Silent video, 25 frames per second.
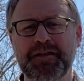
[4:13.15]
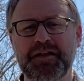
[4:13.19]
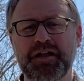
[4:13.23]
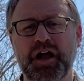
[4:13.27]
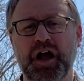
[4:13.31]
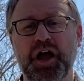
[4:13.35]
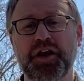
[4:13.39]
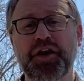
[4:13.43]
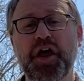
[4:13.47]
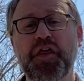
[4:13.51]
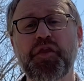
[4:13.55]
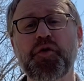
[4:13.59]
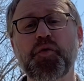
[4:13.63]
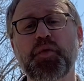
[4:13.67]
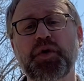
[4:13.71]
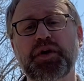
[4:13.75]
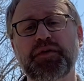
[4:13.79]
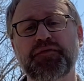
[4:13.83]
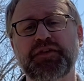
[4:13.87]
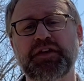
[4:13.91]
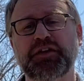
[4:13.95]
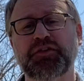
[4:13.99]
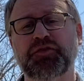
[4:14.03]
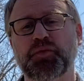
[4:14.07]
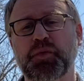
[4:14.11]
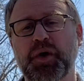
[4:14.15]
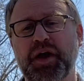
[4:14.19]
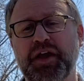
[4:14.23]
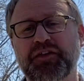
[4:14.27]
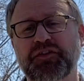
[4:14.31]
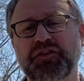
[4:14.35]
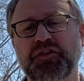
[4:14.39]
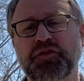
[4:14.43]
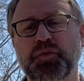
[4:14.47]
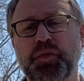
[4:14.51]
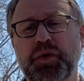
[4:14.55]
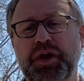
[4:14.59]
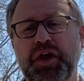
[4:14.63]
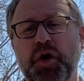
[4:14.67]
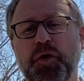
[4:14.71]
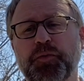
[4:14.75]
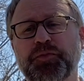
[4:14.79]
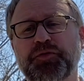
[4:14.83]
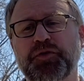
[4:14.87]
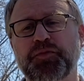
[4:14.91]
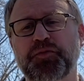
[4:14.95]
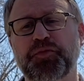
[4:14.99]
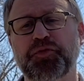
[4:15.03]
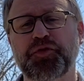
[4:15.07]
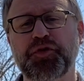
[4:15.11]
Another one of these ways is we hope
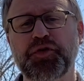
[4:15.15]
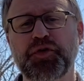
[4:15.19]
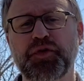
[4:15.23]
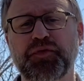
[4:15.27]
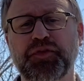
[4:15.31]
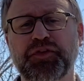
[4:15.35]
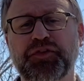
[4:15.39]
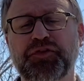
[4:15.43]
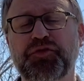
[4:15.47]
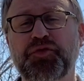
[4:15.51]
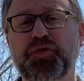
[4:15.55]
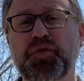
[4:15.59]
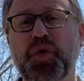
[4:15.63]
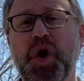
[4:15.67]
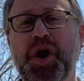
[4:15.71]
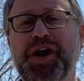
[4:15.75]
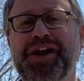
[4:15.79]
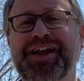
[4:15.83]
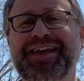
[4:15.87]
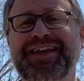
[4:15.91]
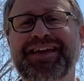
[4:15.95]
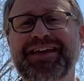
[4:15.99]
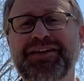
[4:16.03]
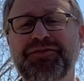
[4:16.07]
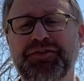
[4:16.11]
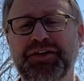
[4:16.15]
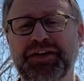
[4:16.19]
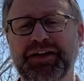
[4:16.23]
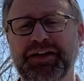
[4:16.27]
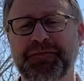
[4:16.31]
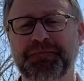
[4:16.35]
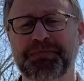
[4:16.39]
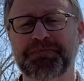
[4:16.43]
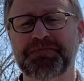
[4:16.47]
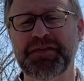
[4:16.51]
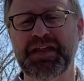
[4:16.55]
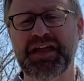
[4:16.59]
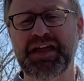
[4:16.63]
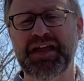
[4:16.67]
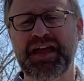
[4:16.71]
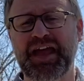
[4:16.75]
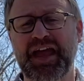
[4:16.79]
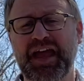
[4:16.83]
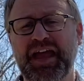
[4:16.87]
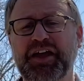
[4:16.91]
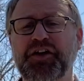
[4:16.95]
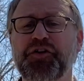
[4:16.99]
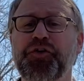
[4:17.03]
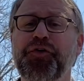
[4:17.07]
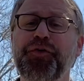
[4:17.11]
to improve is through our giving.
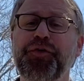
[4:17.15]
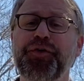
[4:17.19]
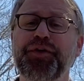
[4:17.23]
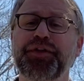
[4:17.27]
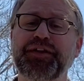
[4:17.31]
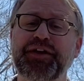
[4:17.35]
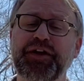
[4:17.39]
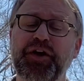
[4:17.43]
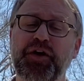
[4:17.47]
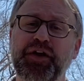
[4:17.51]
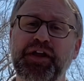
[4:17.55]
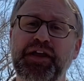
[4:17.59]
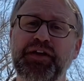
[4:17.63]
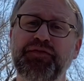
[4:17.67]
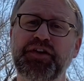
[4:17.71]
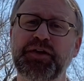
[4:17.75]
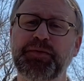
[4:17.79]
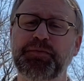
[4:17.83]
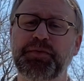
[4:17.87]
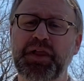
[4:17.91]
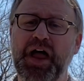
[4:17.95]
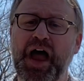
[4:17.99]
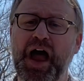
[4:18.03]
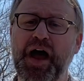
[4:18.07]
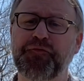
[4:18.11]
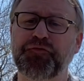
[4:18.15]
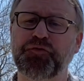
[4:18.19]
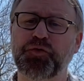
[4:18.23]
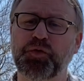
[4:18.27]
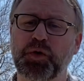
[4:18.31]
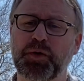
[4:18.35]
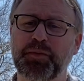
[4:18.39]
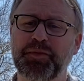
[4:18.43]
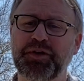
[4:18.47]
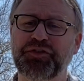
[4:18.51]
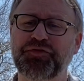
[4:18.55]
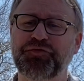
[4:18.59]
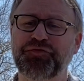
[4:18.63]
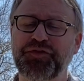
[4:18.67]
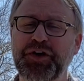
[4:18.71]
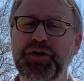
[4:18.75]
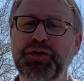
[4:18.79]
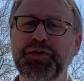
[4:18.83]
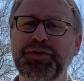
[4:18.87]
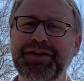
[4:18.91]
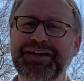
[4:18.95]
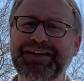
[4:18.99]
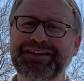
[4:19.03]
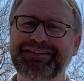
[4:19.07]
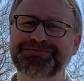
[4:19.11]
And currently our giving platform is
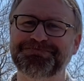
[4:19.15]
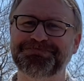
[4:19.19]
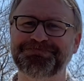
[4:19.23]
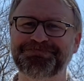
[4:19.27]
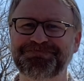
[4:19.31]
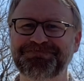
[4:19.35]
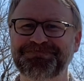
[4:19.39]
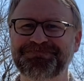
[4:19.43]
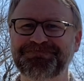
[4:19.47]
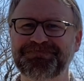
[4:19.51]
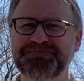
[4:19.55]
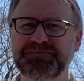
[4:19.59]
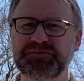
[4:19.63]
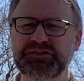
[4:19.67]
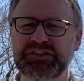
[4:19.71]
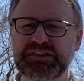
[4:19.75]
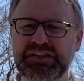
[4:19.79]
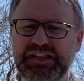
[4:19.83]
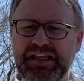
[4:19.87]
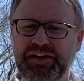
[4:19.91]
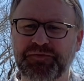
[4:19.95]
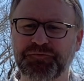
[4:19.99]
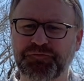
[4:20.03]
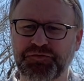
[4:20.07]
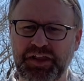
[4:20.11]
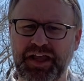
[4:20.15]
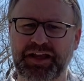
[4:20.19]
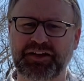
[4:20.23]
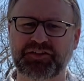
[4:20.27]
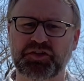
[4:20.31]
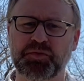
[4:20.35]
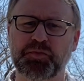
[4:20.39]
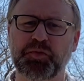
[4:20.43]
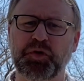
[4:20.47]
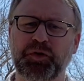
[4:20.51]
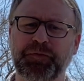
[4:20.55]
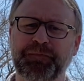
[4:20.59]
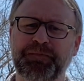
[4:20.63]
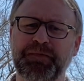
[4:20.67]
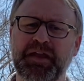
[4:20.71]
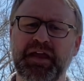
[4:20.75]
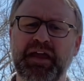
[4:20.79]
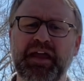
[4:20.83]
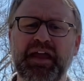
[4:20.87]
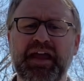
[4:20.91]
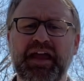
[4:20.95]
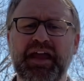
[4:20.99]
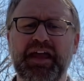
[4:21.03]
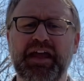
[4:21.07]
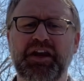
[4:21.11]
fairly inflexible.
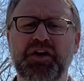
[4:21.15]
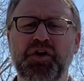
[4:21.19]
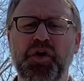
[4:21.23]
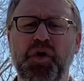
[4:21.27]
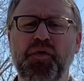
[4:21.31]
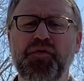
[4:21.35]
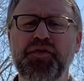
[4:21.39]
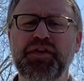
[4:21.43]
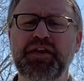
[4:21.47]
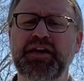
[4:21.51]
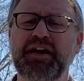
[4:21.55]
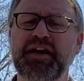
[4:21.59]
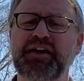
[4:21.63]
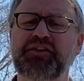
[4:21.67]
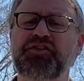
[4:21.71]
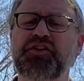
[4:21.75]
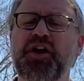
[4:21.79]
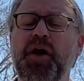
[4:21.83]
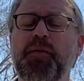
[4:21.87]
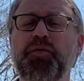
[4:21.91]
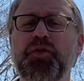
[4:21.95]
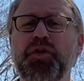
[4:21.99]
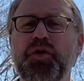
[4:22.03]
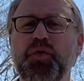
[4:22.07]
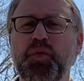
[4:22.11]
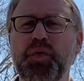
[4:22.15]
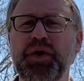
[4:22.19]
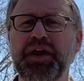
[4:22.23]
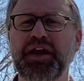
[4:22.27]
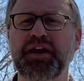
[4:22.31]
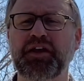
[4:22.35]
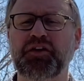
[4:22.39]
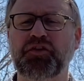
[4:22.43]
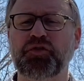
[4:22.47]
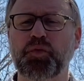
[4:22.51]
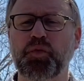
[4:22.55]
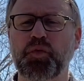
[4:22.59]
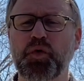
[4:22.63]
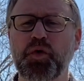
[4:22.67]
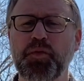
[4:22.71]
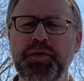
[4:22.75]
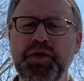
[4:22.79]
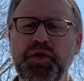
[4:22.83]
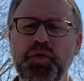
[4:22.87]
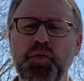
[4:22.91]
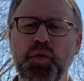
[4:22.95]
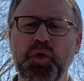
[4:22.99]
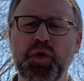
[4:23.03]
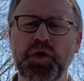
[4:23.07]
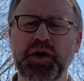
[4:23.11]
And over the next couple of weeks, we'll be
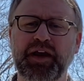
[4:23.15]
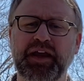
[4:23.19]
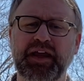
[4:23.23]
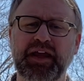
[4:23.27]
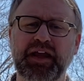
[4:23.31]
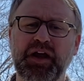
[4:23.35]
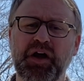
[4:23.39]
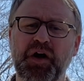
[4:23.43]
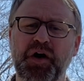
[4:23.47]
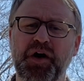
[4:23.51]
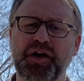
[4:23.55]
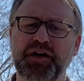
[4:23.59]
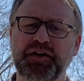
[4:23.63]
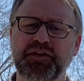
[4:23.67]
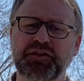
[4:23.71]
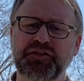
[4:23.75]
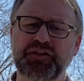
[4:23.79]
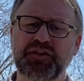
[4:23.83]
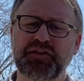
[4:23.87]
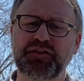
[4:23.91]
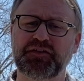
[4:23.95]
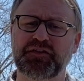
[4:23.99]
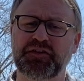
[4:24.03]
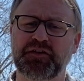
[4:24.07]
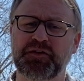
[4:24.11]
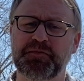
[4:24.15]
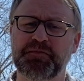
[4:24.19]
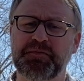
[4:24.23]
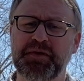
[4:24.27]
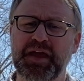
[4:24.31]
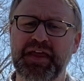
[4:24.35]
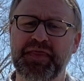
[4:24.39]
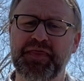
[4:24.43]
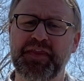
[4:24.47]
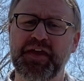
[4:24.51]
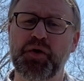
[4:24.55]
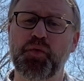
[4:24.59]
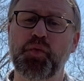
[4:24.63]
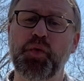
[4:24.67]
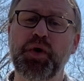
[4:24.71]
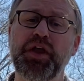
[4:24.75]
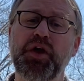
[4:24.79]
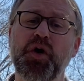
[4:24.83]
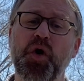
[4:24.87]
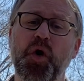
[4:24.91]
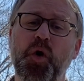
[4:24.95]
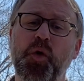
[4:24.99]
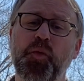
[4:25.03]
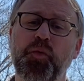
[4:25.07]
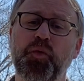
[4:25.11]
working on a system that we
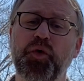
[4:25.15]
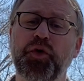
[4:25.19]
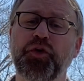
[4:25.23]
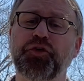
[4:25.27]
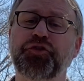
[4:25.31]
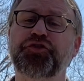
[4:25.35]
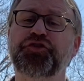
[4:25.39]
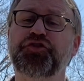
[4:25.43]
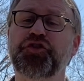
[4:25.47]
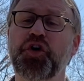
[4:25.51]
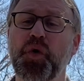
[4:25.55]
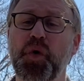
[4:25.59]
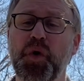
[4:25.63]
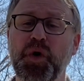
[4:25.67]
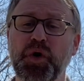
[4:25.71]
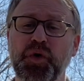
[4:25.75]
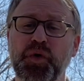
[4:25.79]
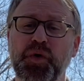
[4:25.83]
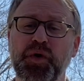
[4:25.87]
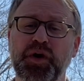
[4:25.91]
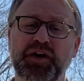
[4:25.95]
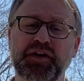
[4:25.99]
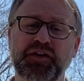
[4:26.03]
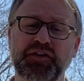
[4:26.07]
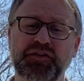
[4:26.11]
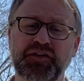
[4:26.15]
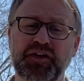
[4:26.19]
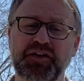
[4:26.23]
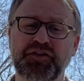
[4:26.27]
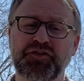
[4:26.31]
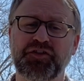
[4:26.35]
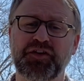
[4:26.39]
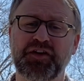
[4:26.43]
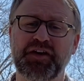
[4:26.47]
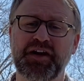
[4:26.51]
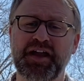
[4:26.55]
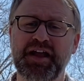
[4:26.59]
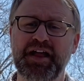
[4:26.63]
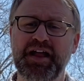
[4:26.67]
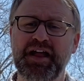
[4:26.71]
hope will show our organization